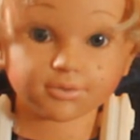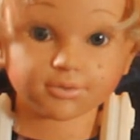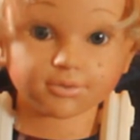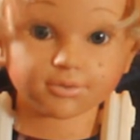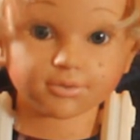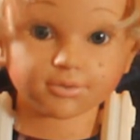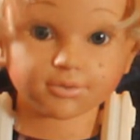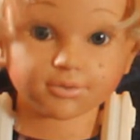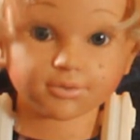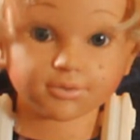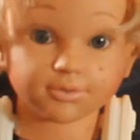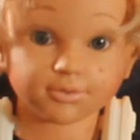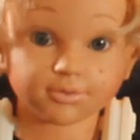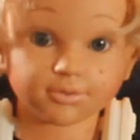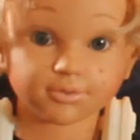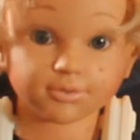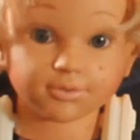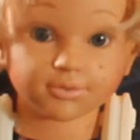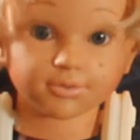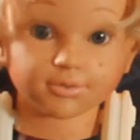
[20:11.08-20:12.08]

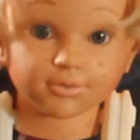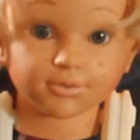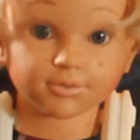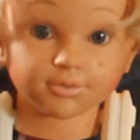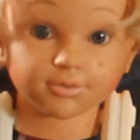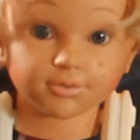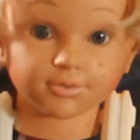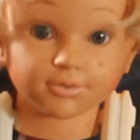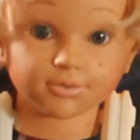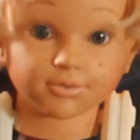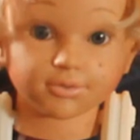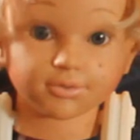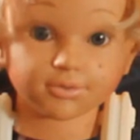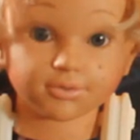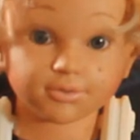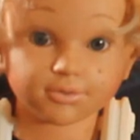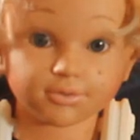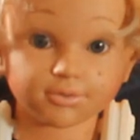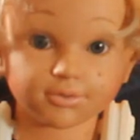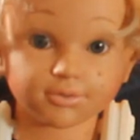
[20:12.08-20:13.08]

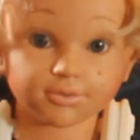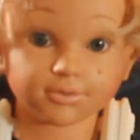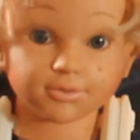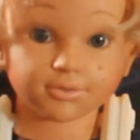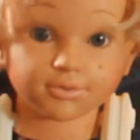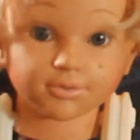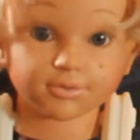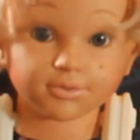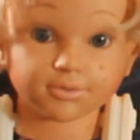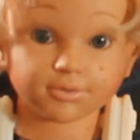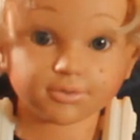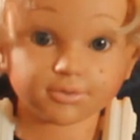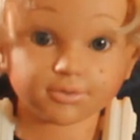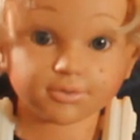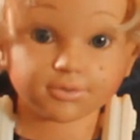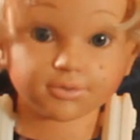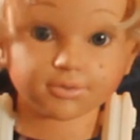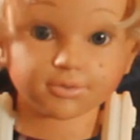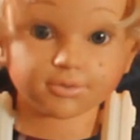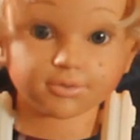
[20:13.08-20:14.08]

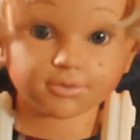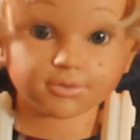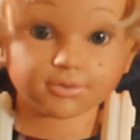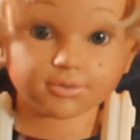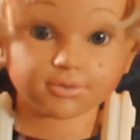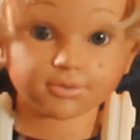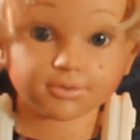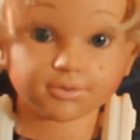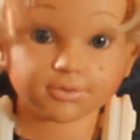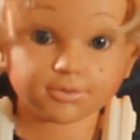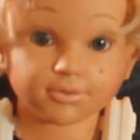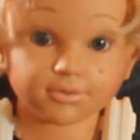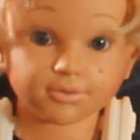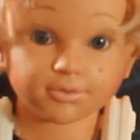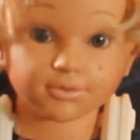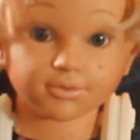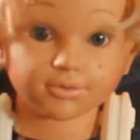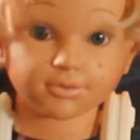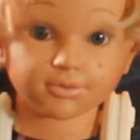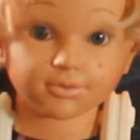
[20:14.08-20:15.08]

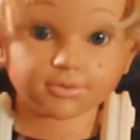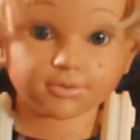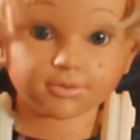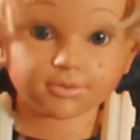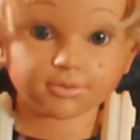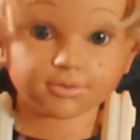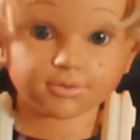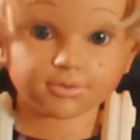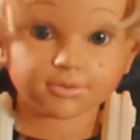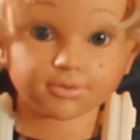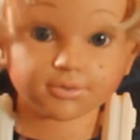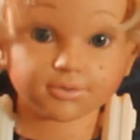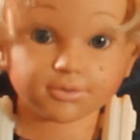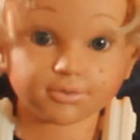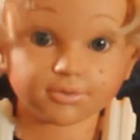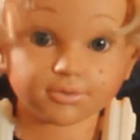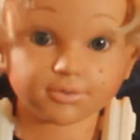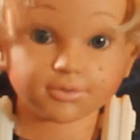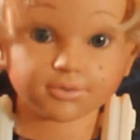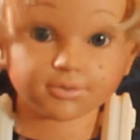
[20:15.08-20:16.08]

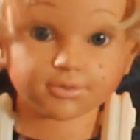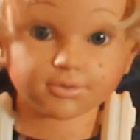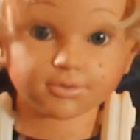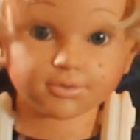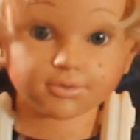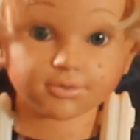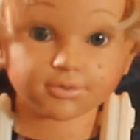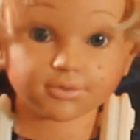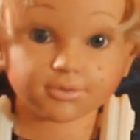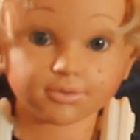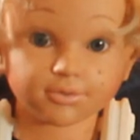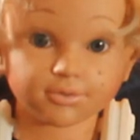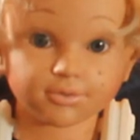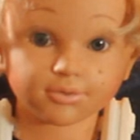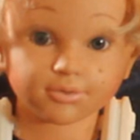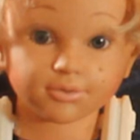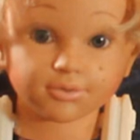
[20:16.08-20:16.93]
The person shown says nothing.